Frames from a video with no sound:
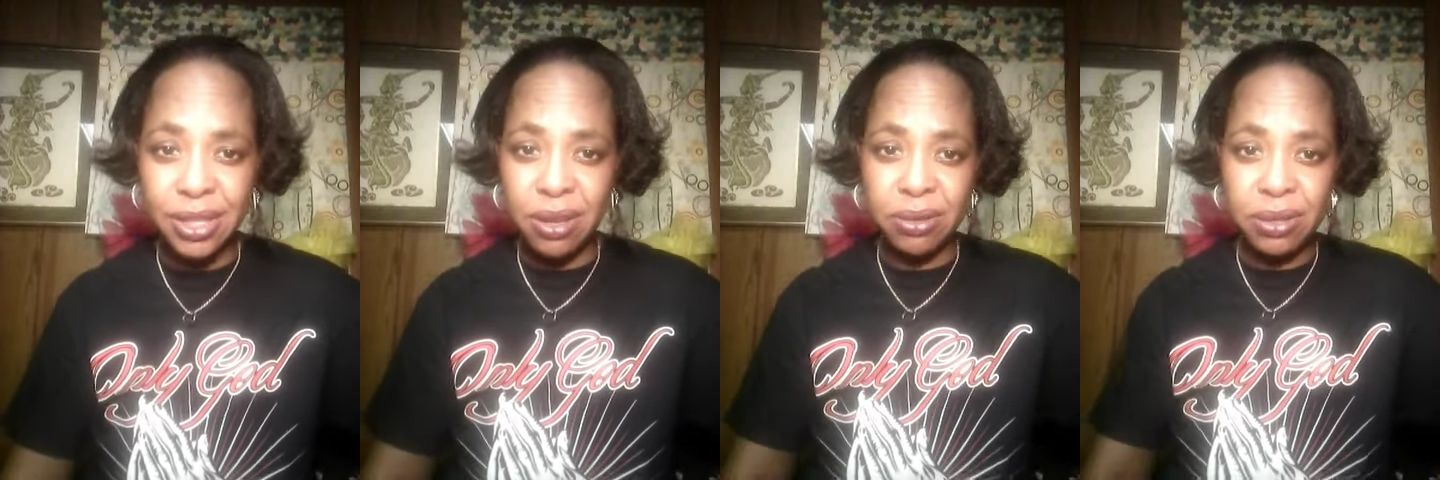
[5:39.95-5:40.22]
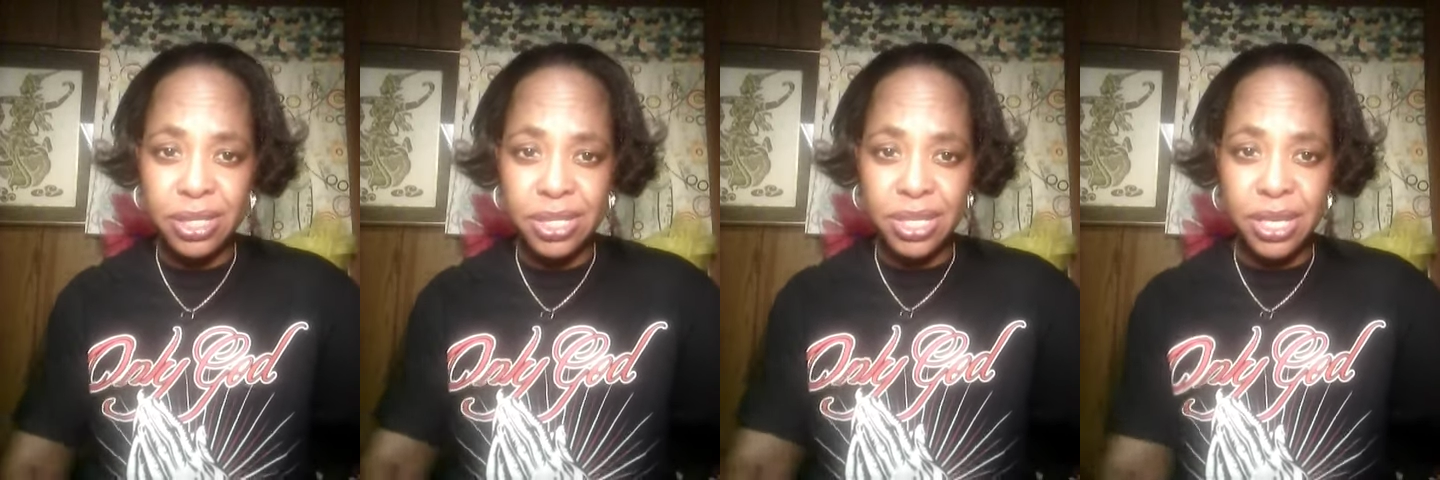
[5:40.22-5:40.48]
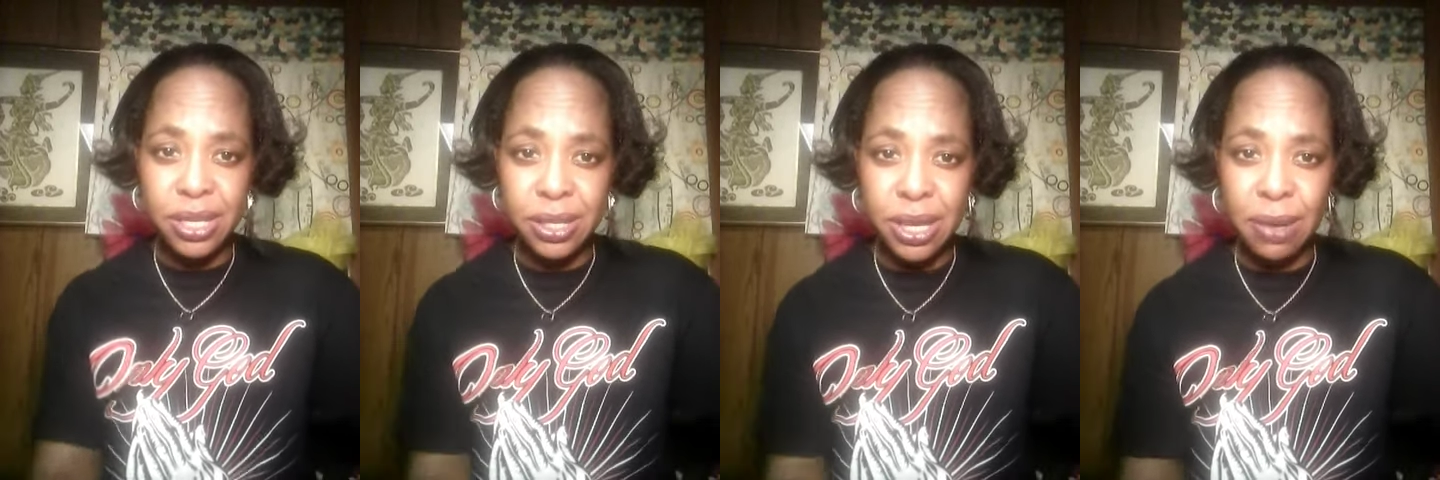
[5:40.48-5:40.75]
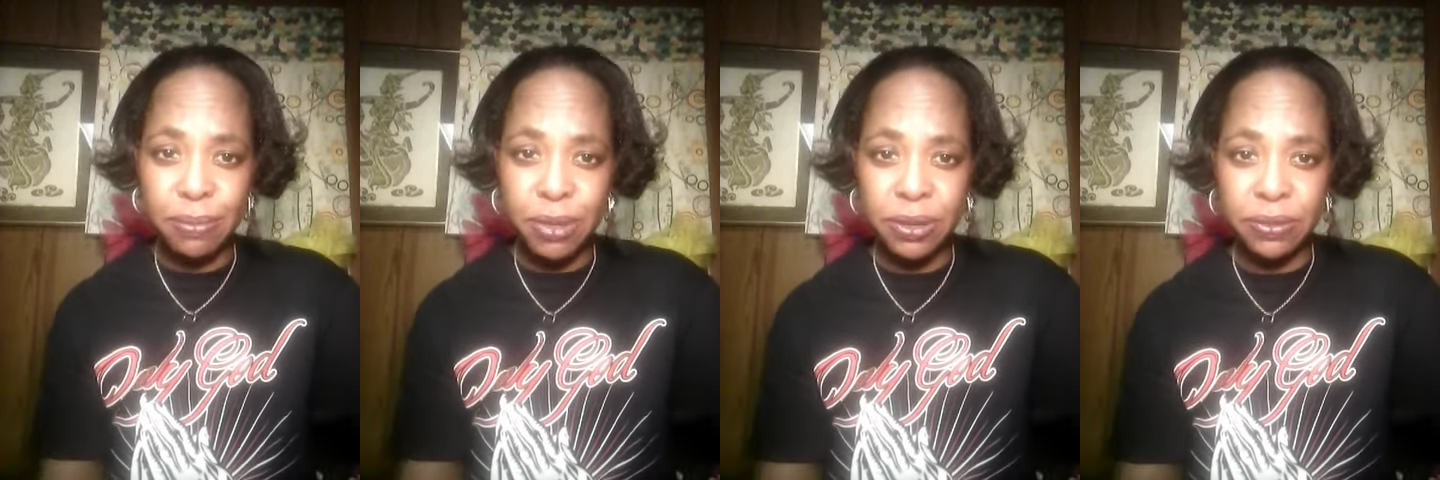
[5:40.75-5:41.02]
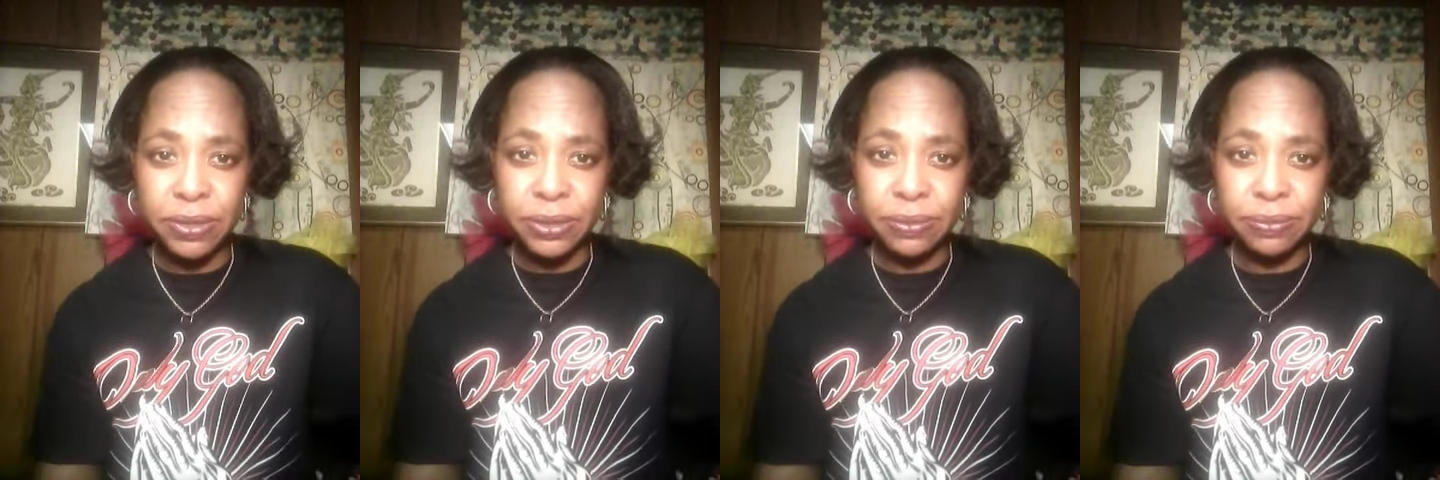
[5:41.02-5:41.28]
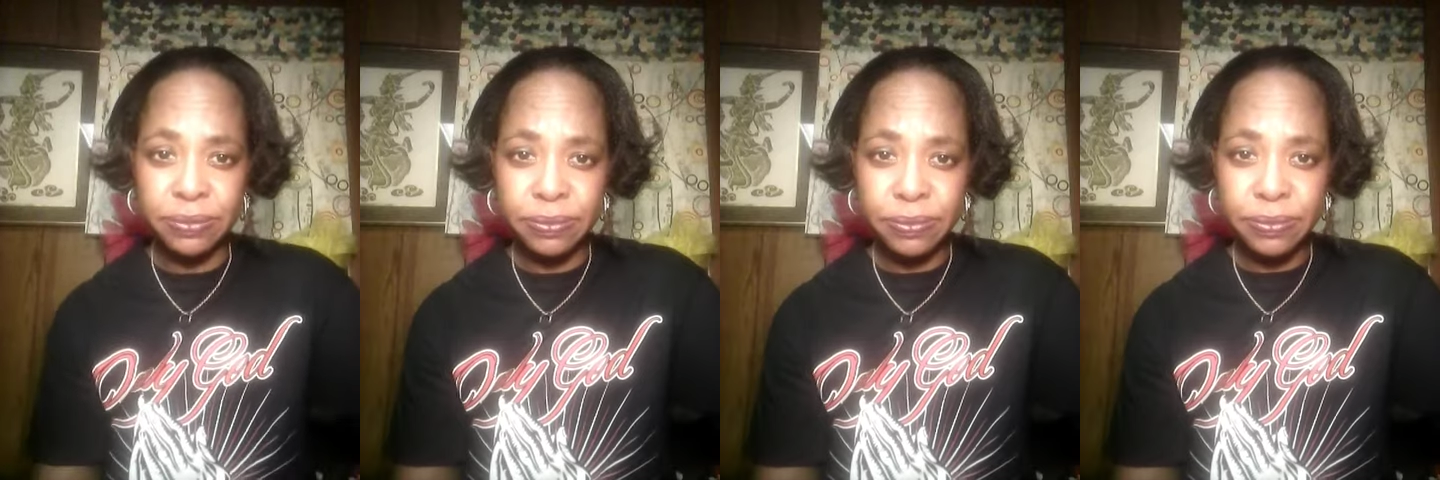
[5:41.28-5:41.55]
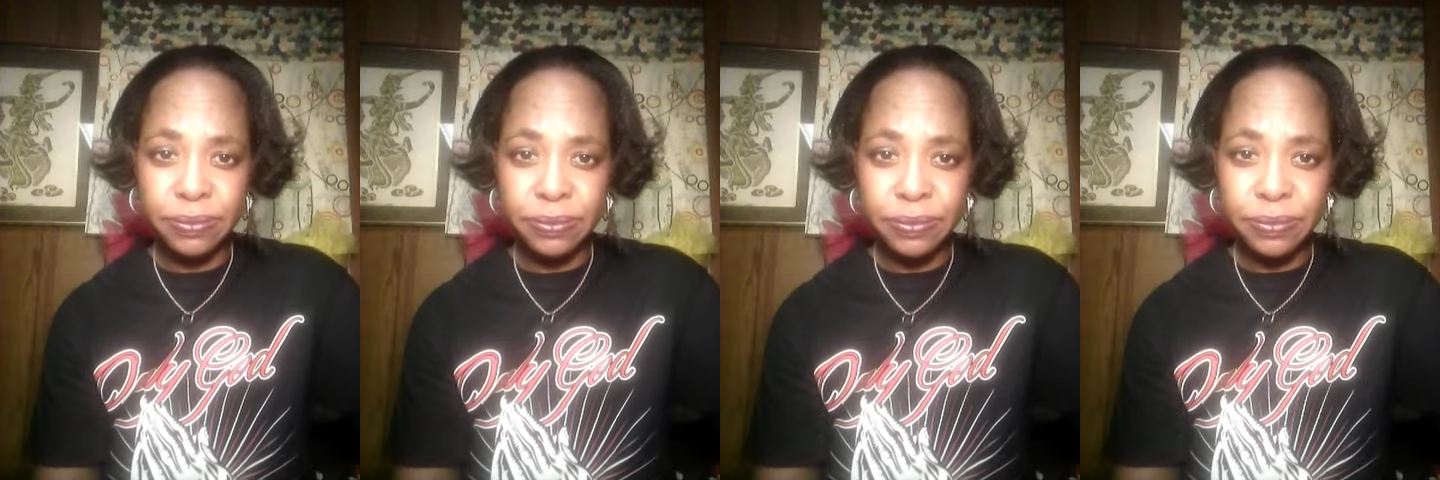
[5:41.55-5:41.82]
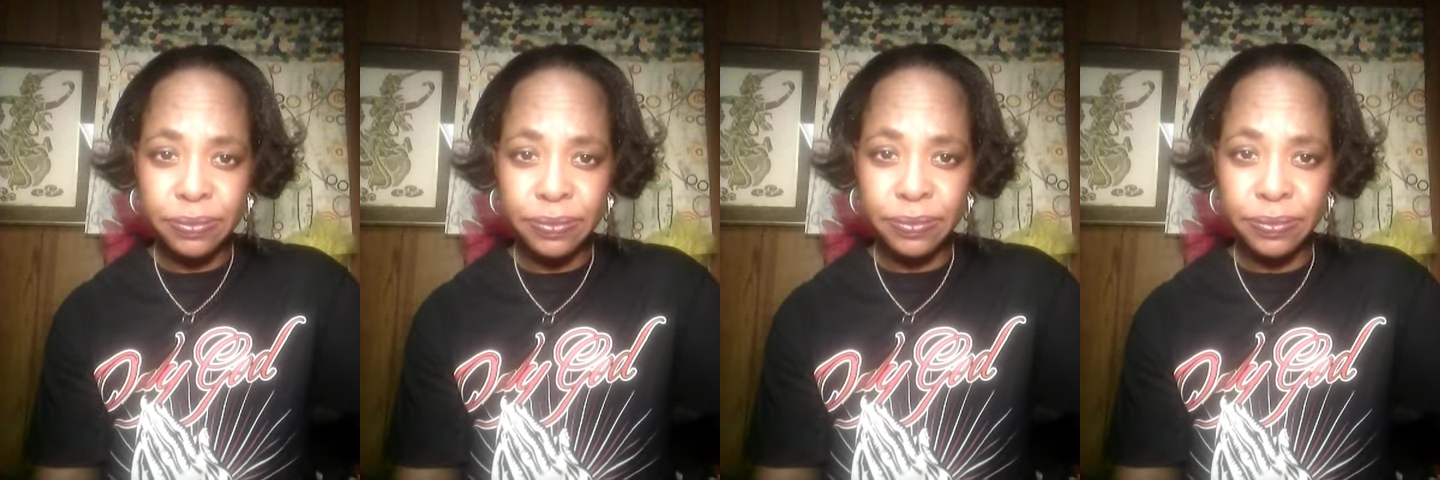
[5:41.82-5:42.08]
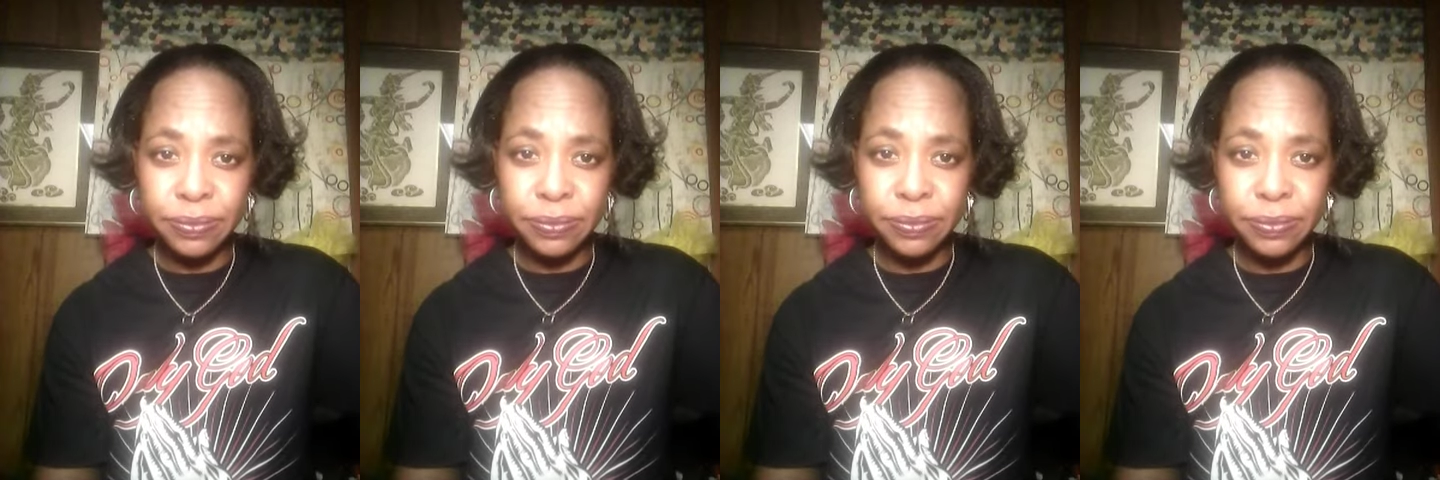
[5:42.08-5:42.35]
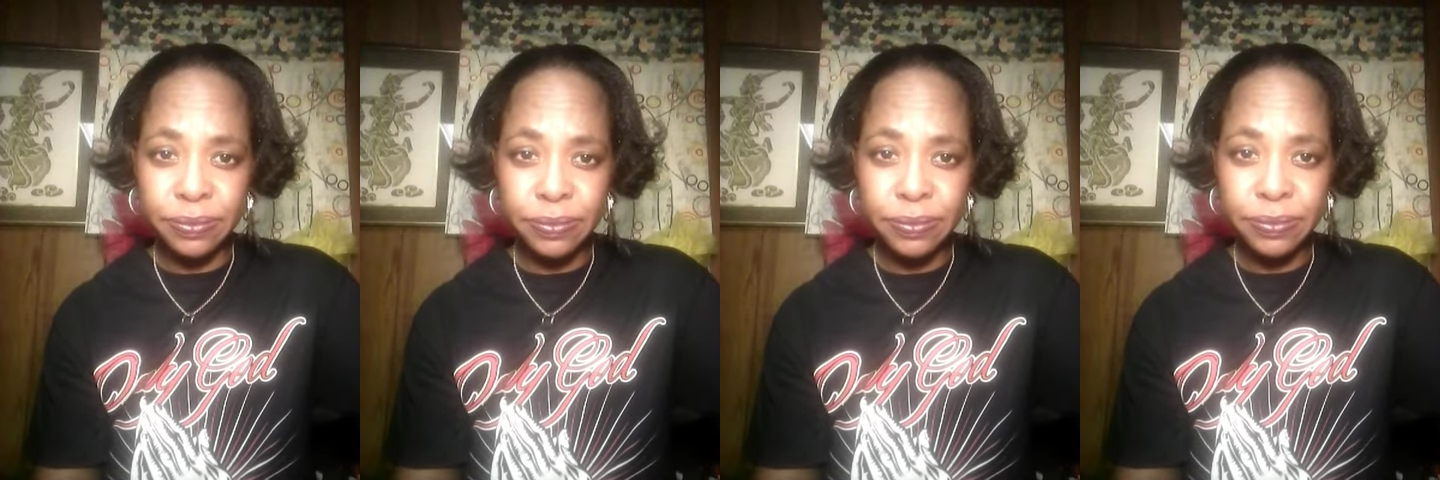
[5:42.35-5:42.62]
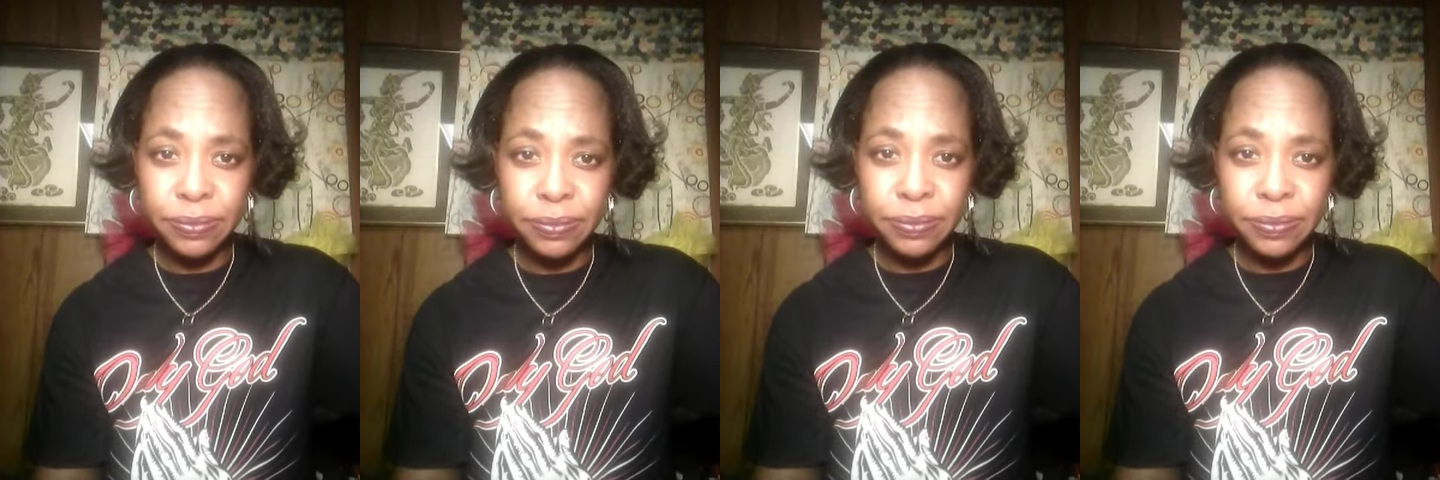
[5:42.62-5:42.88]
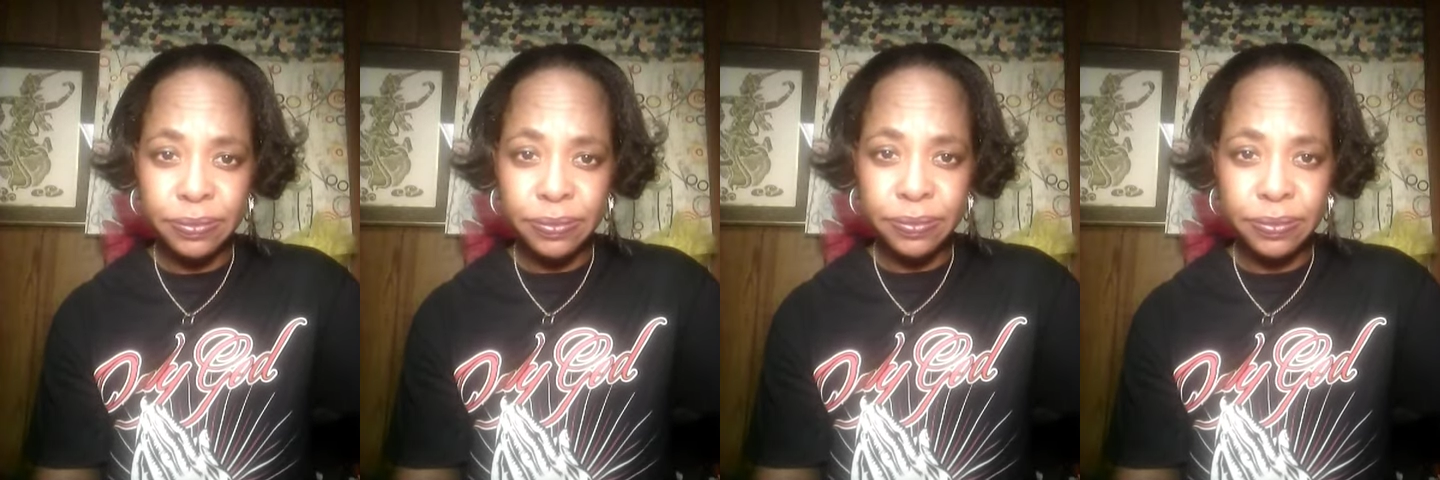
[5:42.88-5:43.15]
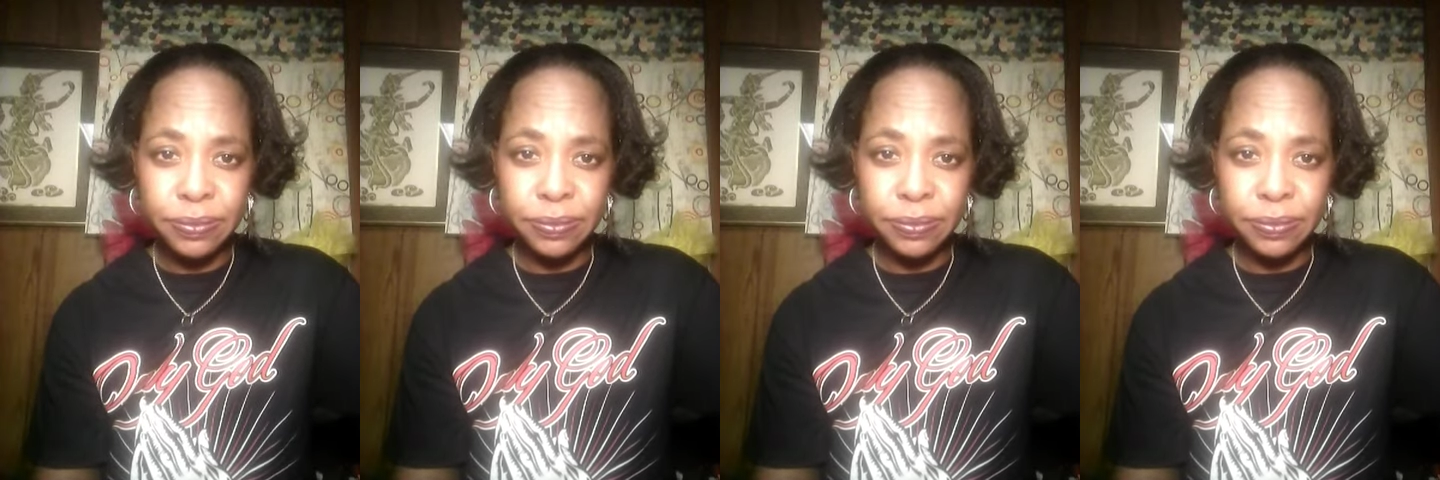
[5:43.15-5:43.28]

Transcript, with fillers: it's still not moving. Hmm. Hmm.